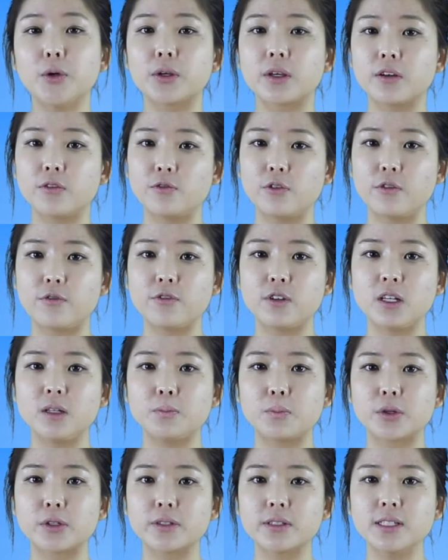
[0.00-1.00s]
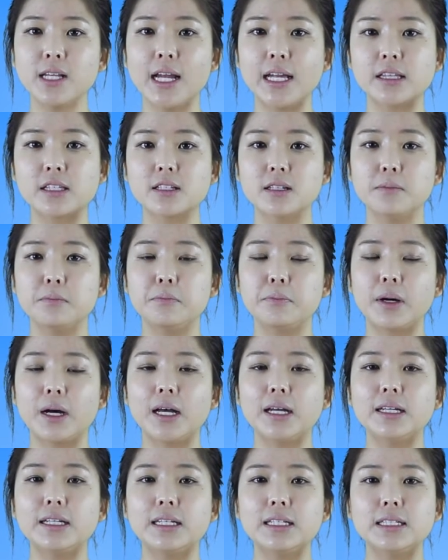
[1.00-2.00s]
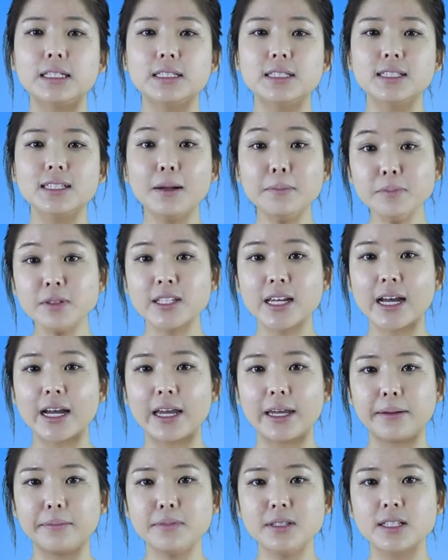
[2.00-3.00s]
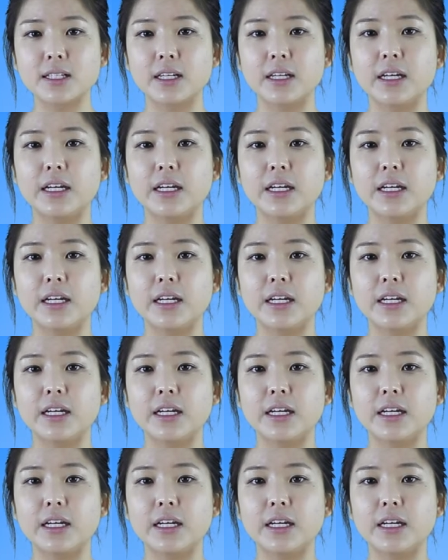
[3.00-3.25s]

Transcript: give 15%, but sometimes